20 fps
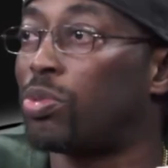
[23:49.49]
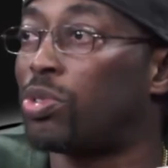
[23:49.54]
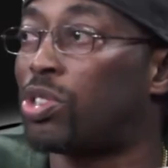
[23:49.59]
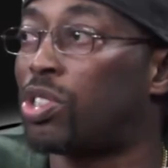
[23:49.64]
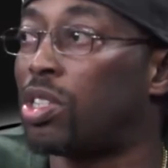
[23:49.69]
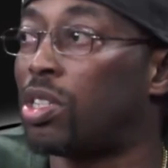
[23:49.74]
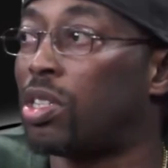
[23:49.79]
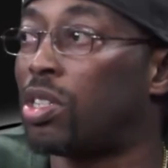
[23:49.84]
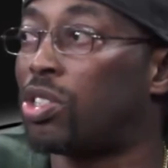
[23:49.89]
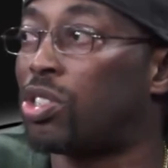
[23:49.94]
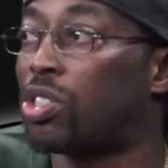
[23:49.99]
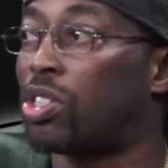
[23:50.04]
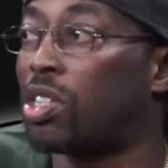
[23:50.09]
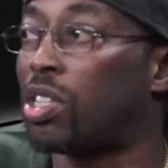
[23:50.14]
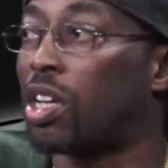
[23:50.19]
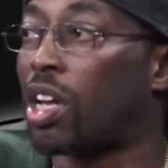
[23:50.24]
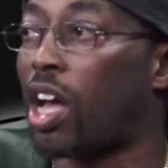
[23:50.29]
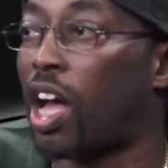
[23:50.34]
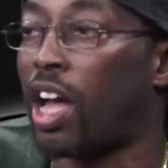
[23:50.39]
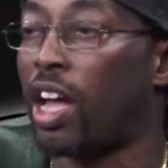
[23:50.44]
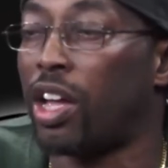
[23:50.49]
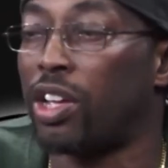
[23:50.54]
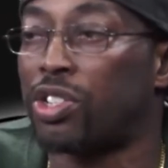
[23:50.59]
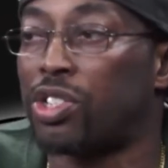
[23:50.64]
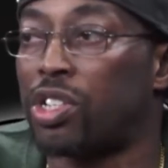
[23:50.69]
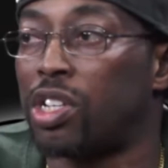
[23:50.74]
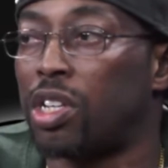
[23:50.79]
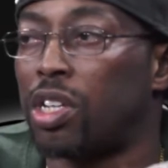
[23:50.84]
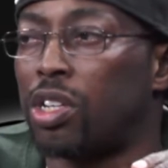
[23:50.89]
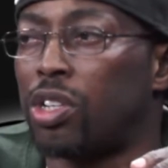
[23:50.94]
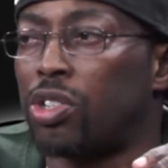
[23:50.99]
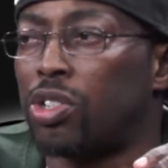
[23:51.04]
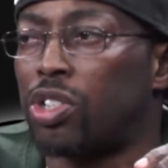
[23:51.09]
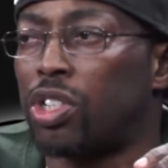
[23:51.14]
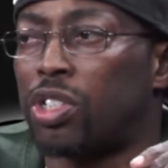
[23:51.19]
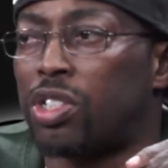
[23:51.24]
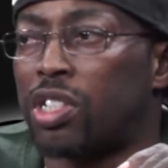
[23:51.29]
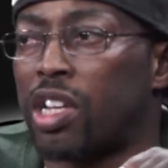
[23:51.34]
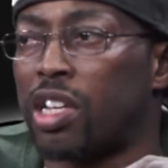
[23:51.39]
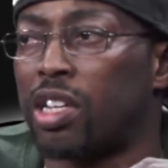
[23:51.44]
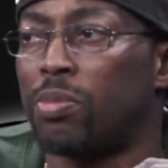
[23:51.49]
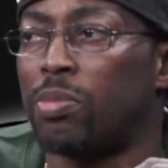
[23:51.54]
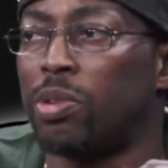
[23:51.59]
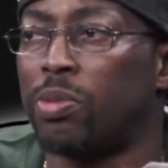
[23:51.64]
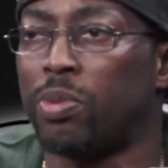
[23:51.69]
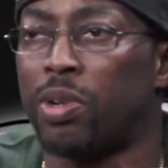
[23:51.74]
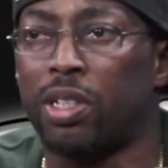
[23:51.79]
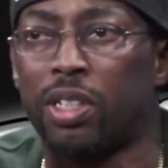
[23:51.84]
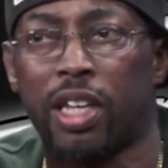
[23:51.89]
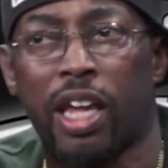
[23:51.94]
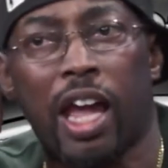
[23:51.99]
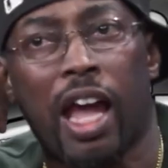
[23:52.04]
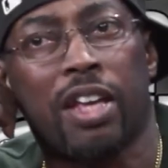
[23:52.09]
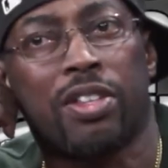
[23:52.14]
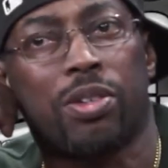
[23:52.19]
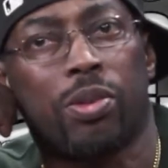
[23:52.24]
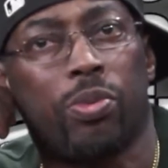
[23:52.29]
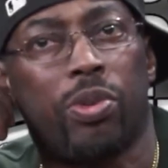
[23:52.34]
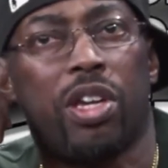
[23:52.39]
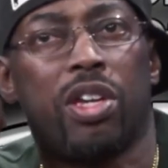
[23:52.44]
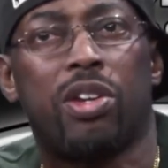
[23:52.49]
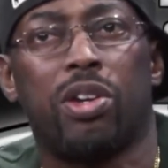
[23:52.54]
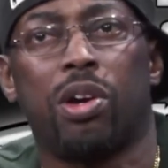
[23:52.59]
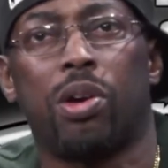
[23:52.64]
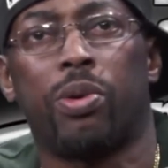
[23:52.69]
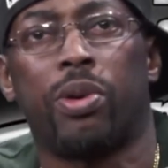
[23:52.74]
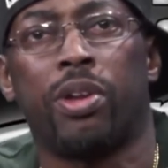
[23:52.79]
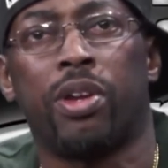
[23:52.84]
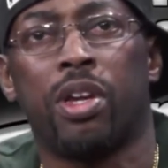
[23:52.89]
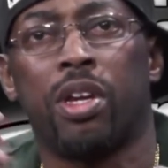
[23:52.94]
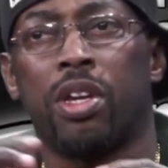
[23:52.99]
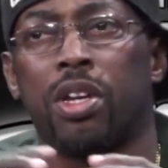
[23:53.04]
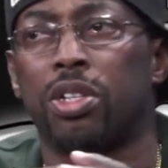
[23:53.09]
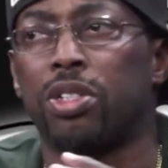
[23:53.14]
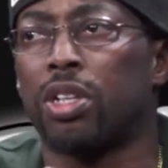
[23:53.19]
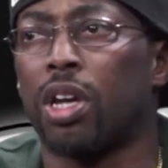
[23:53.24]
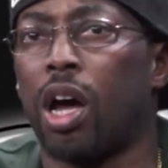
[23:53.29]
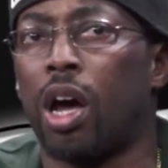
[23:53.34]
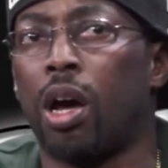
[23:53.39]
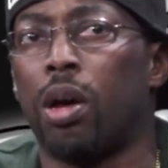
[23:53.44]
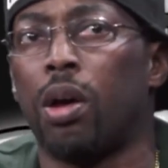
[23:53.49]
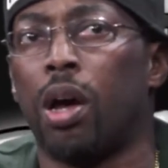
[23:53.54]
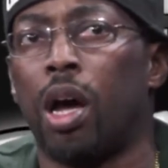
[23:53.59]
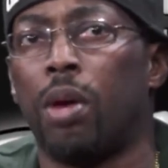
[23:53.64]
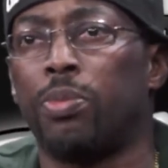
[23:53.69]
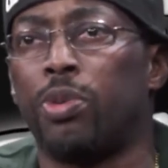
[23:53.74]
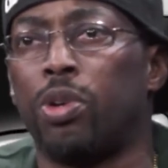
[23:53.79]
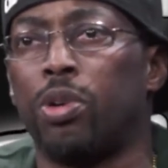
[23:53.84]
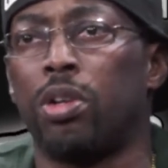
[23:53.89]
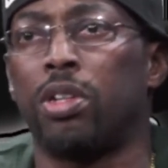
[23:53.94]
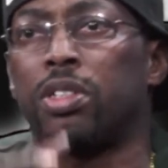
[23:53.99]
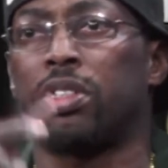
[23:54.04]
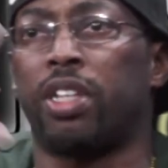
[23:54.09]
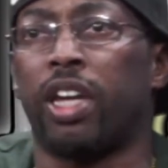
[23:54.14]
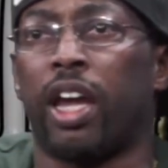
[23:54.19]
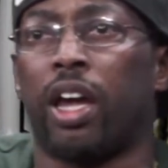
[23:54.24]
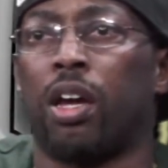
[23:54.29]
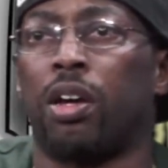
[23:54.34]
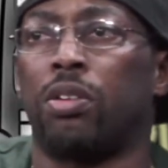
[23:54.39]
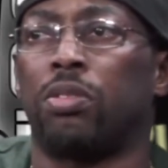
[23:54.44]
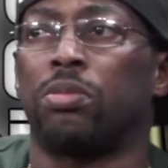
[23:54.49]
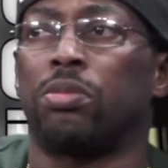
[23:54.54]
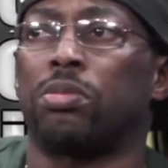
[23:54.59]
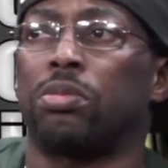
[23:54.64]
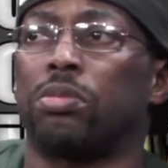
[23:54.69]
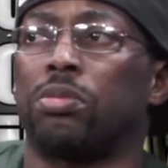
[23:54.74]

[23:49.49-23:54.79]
she said to me one day, I said, "Where are you going?" So I'm going down.